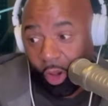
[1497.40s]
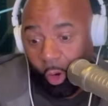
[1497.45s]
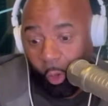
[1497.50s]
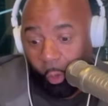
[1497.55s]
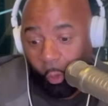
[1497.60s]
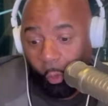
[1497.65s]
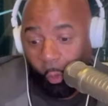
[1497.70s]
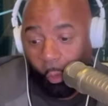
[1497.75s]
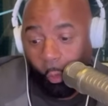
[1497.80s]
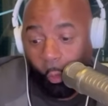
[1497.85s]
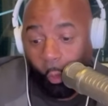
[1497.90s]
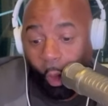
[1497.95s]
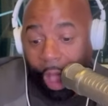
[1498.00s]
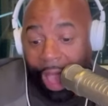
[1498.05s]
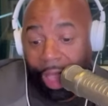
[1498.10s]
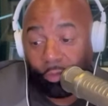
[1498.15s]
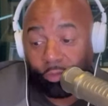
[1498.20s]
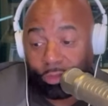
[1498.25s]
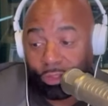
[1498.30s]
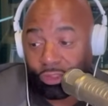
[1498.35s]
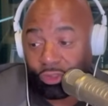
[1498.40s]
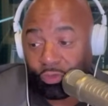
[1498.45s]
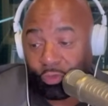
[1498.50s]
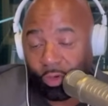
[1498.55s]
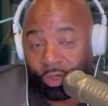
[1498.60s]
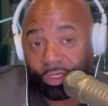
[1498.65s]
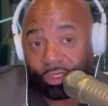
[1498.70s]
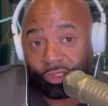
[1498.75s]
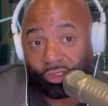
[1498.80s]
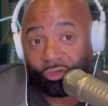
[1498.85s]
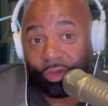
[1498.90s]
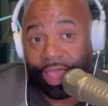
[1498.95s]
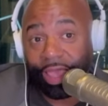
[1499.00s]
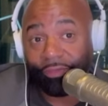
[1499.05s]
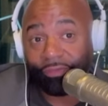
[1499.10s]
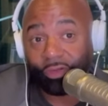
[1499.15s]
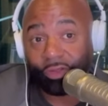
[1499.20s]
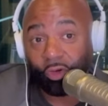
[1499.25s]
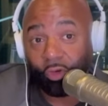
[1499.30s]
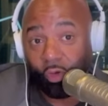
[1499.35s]
why would you want to
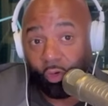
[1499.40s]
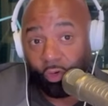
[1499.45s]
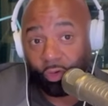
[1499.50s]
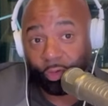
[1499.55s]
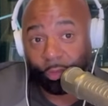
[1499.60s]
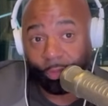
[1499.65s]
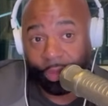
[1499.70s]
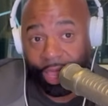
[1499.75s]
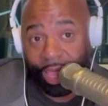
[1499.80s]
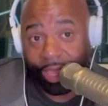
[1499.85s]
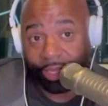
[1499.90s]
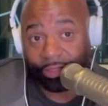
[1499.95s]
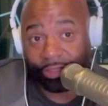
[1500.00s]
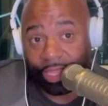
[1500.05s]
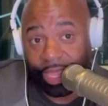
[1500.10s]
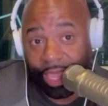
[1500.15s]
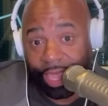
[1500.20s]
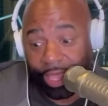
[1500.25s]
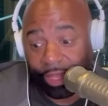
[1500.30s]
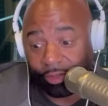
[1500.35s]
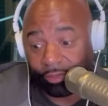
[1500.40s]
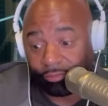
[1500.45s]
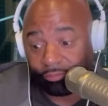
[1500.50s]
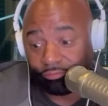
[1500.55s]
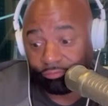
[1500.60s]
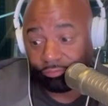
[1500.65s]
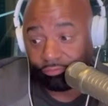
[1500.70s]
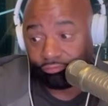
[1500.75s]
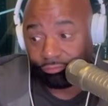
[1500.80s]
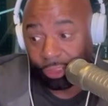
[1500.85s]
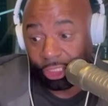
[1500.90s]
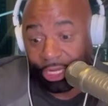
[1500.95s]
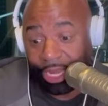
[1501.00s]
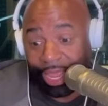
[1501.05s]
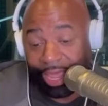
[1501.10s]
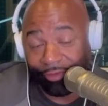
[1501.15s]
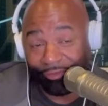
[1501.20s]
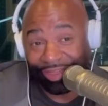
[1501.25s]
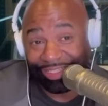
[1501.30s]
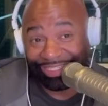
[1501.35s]
draft a quarterback that could
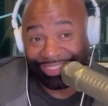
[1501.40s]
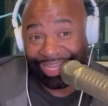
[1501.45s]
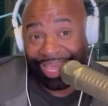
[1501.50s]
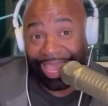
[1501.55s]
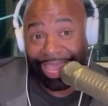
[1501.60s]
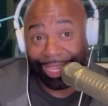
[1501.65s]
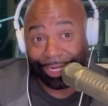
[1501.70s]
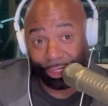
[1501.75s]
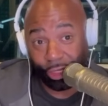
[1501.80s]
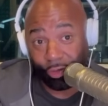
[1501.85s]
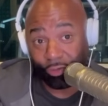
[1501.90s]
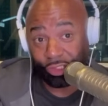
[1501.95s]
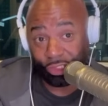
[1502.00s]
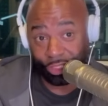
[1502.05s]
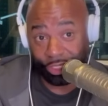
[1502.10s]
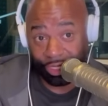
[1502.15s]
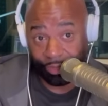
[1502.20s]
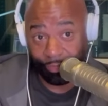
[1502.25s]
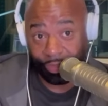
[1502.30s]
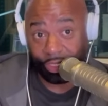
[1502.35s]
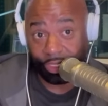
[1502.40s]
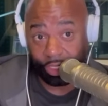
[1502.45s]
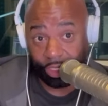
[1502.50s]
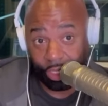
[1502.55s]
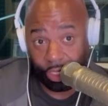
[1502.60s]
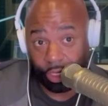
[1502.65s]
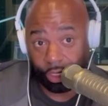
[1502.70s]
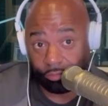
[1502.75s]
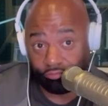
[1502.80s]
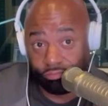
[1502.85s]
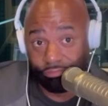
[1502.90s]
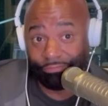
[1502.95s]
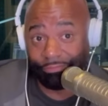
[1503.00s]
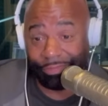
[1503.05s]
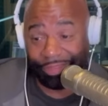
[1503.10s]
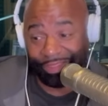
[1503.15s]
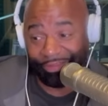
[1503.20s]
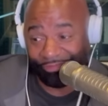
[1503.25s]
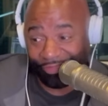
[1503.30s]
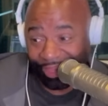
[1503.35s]
have his dad coaching him in a year
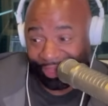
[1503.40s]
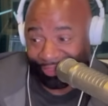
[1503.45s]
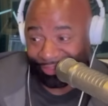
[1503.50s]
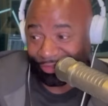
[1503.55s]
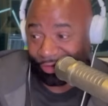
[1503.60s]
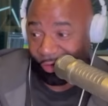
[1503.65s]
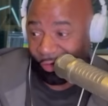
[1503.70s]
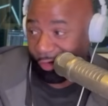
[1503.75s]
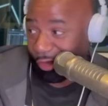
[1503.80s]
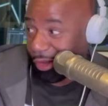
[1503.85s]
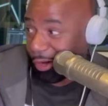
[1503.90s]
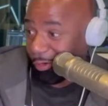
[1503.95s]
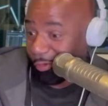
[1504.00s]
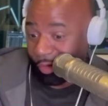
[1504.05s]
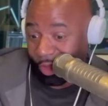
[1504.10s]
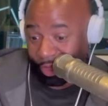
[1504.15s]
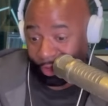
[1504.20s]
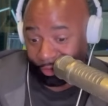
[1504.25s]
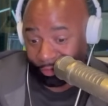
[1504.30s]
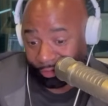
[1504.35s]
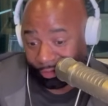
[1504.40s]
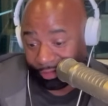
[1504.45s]
if things don't go well?